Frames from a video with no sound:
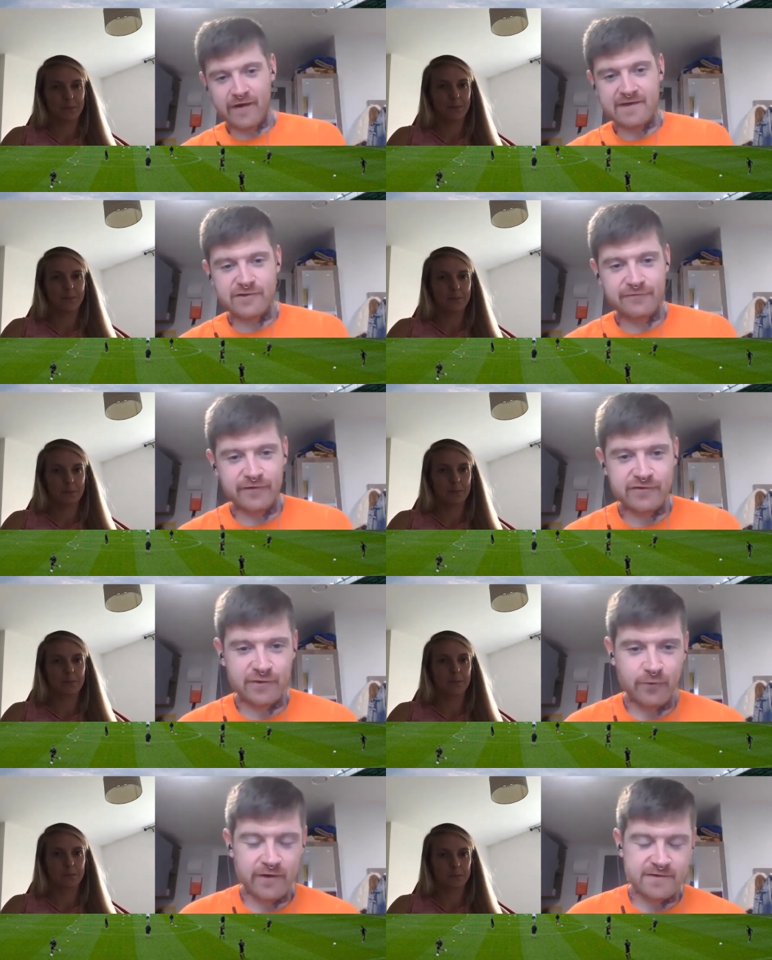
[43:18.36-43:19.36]
Speaker 1: is your
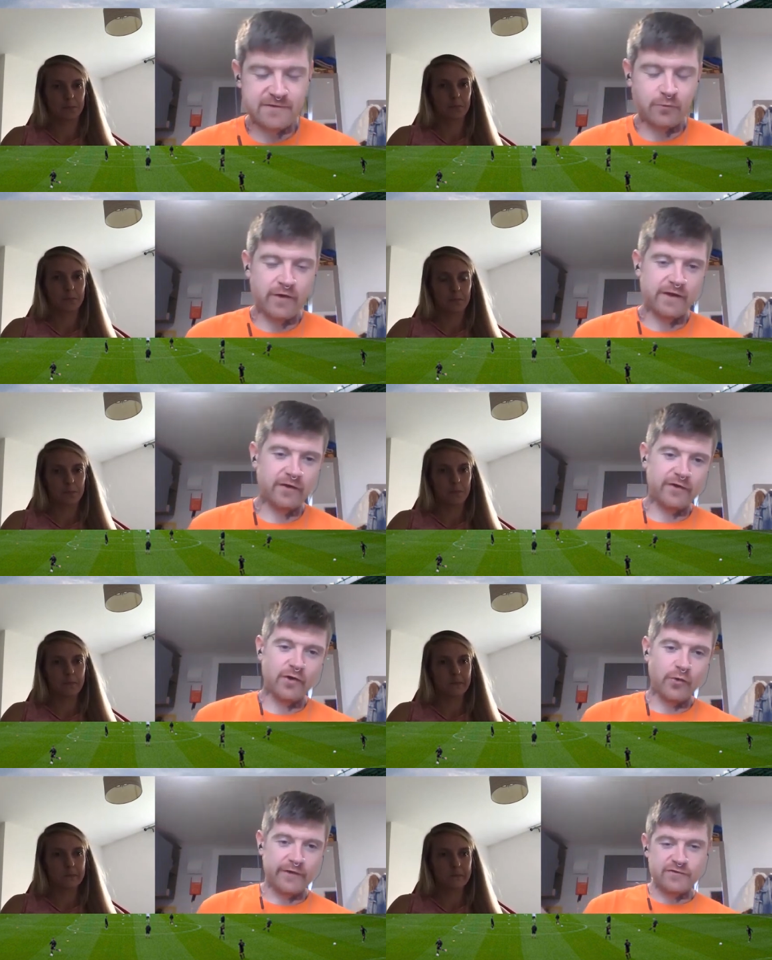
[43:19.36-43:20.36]
future? What is what you're looking to
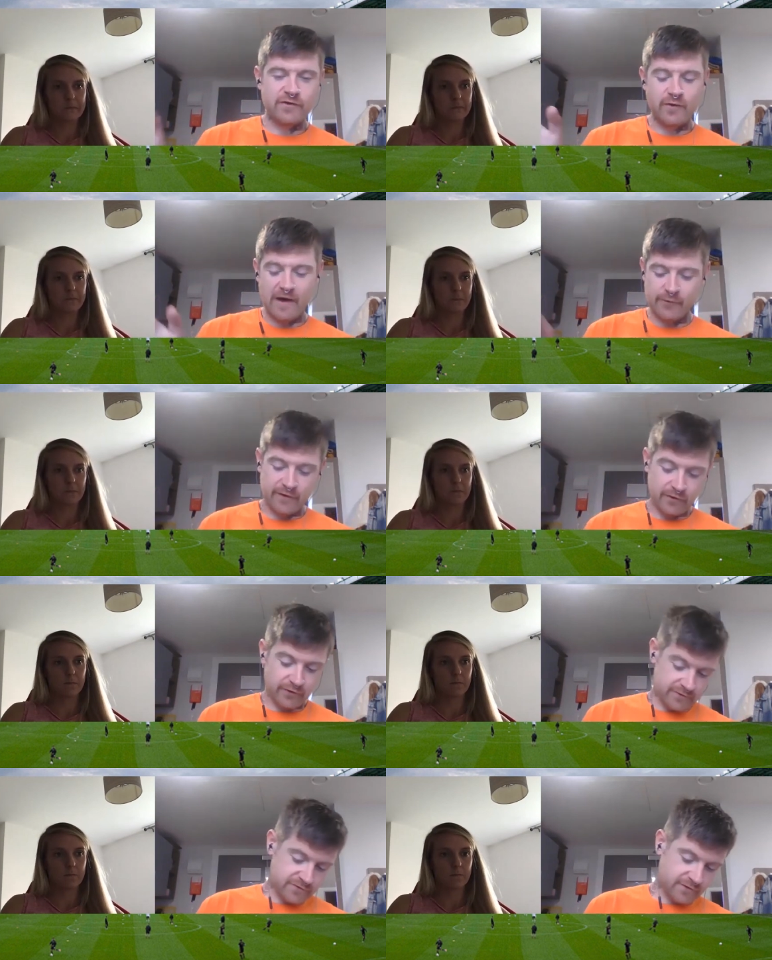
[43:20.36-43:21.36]
go into? How you're
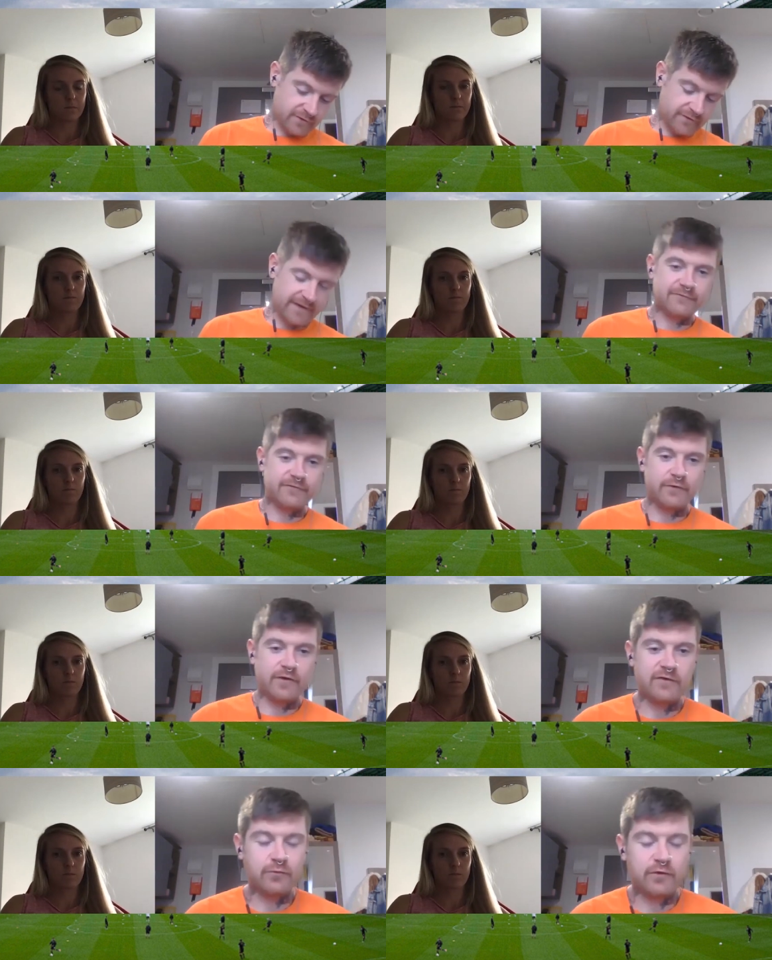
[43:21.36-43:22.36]
looking to the next few
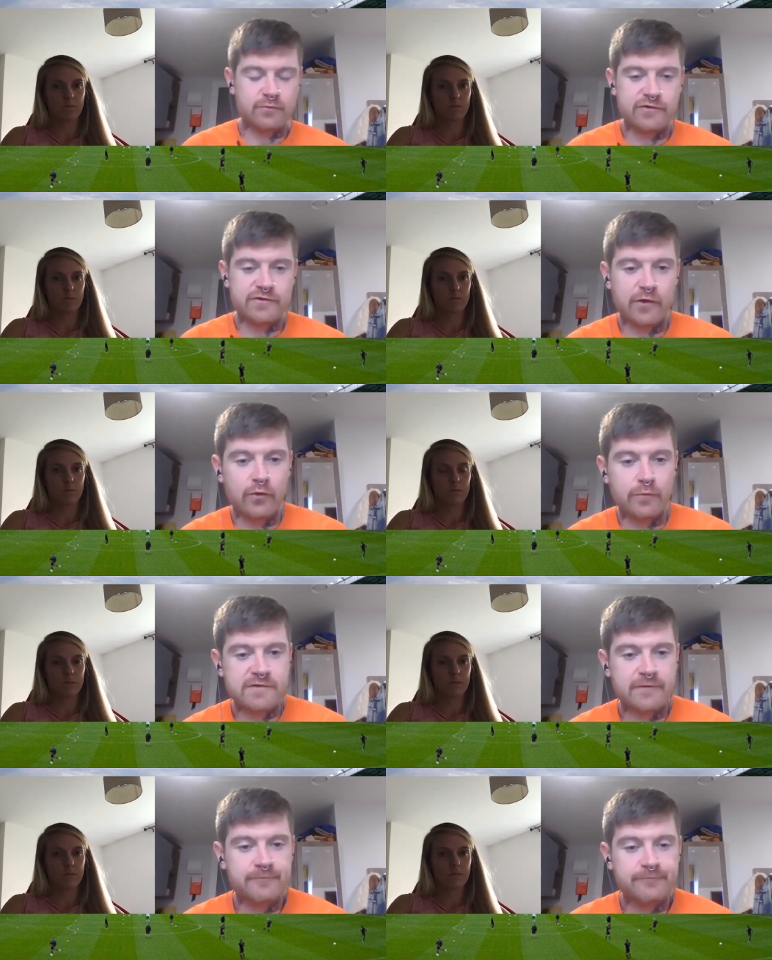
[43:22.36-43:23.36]
years? What's what's your
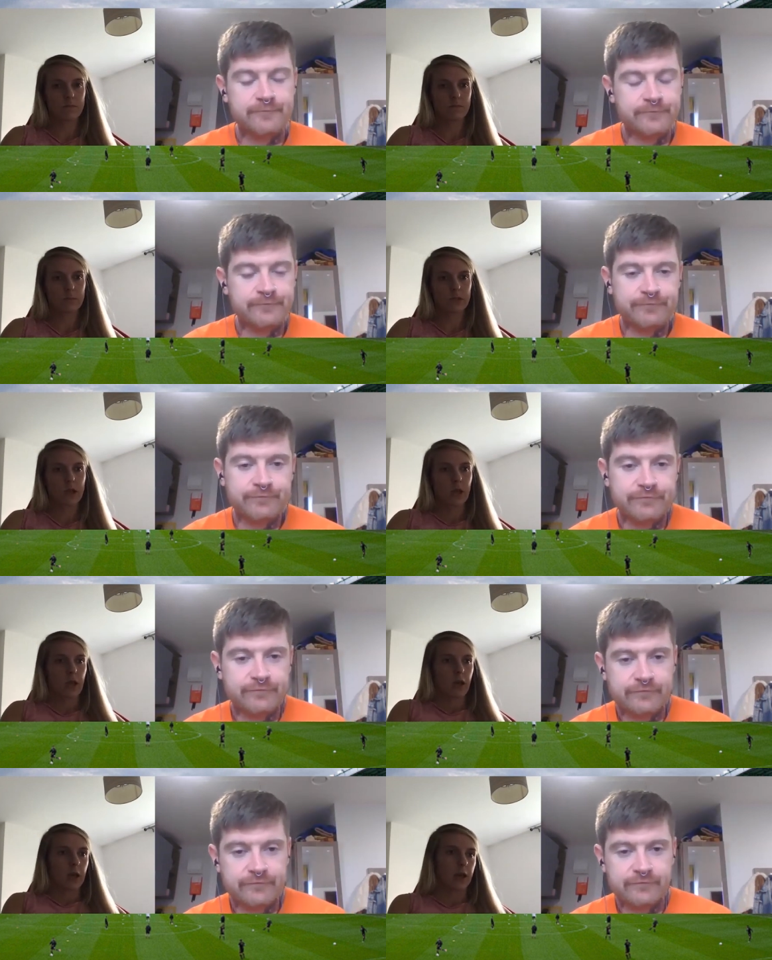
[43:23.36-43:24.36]
hopes?
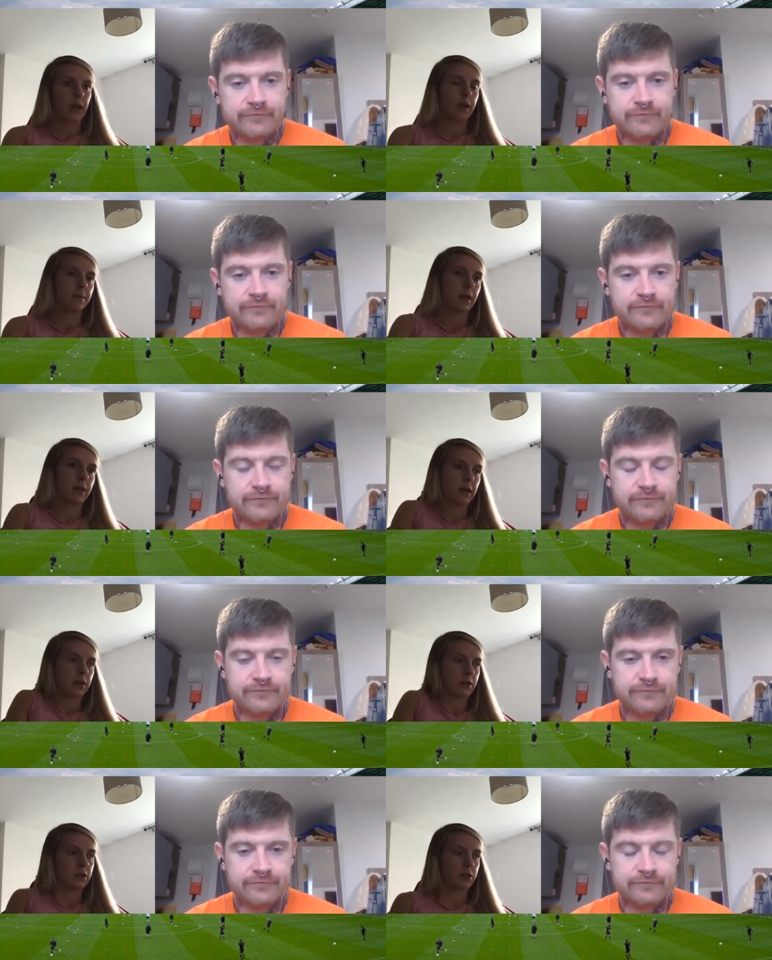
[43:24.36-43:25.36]
Speaker 2: Um, I think
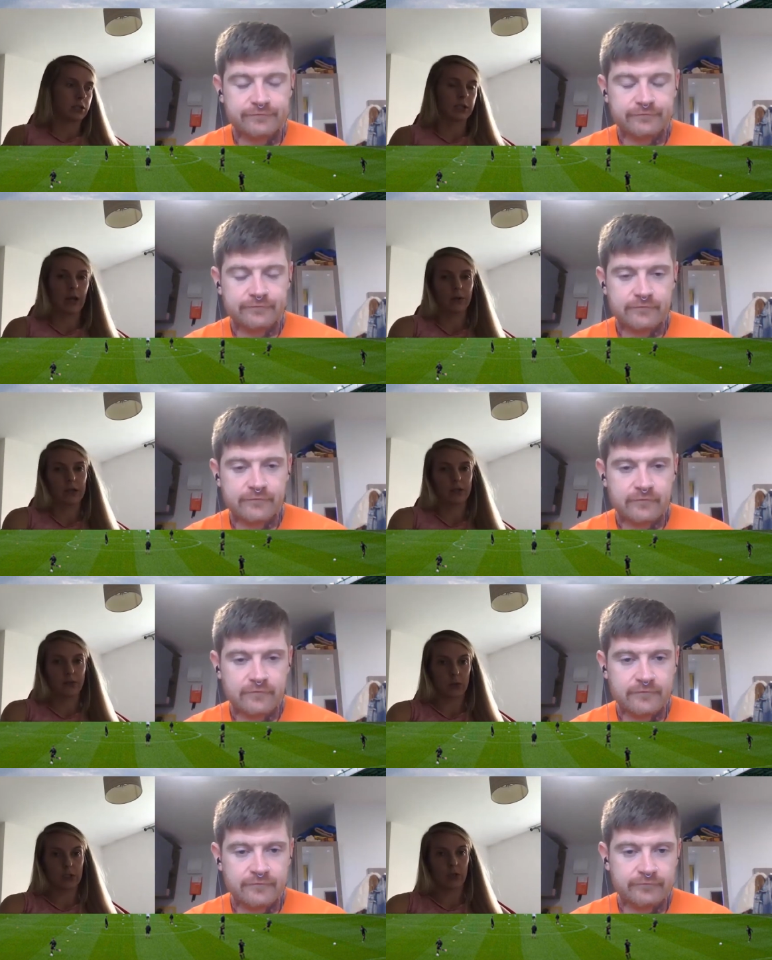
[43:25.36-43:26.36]
just now I need to
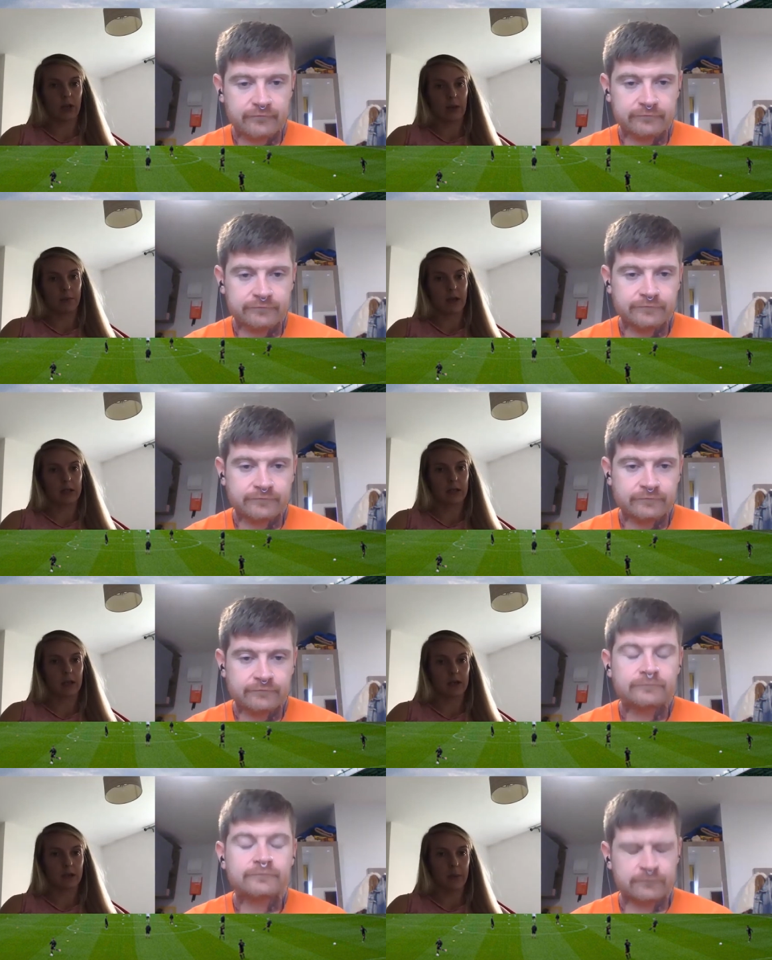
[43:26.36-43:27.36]
focus on getting back
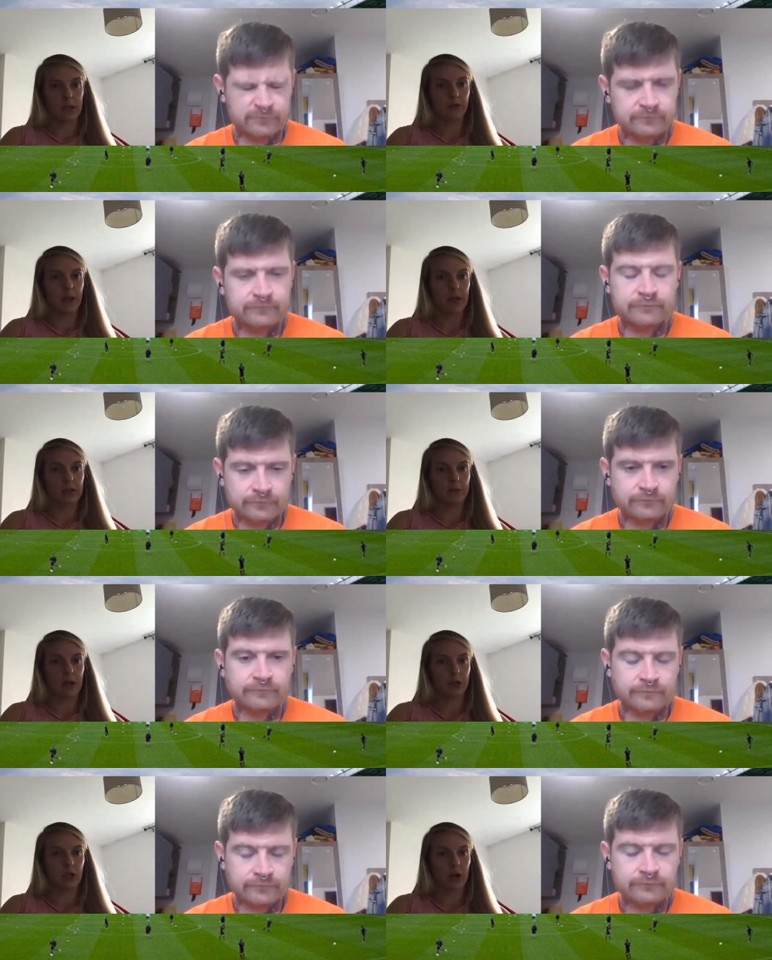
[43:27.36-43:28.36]
to, to match fitness and
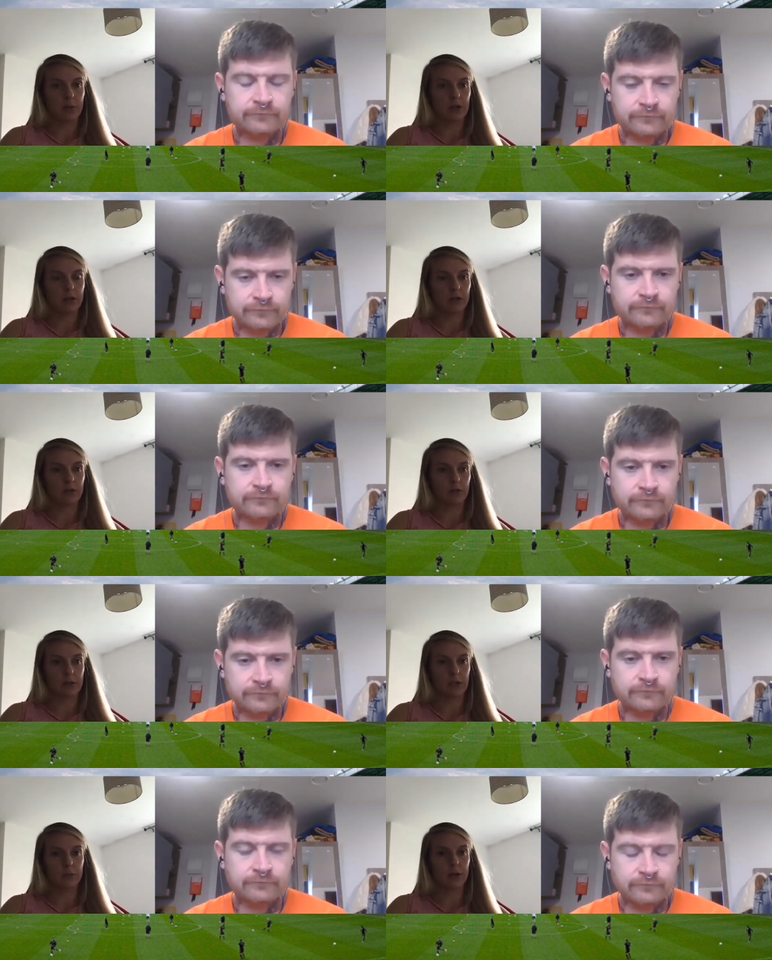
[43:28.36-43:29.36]
match sharpness.
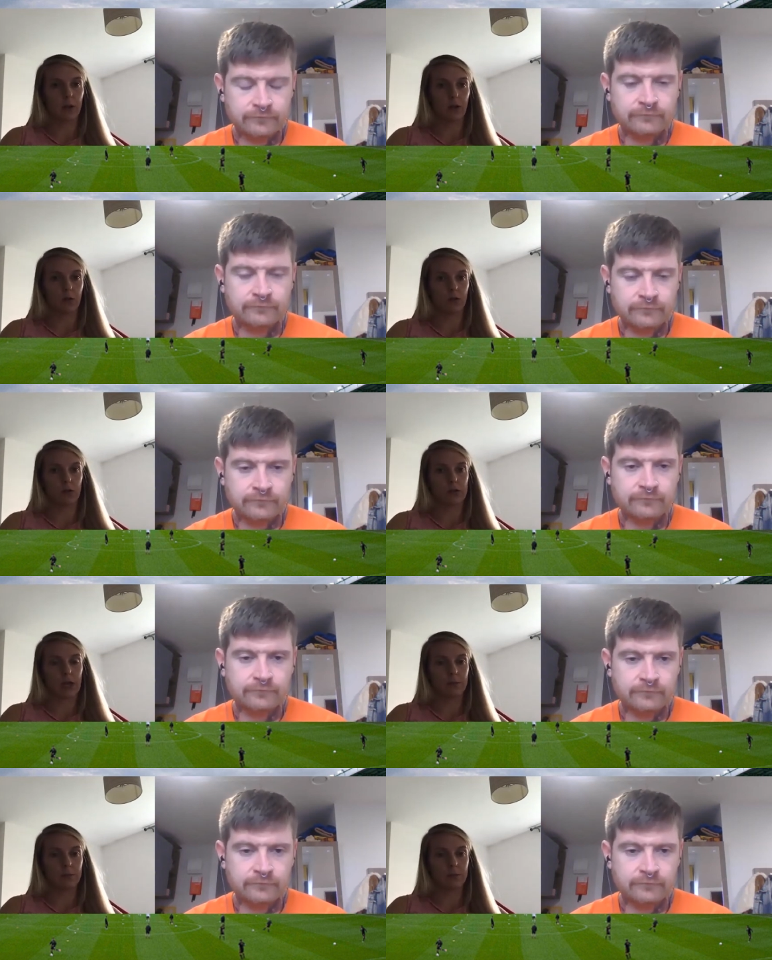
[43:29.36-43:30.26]
Obviously, it's been a long, long time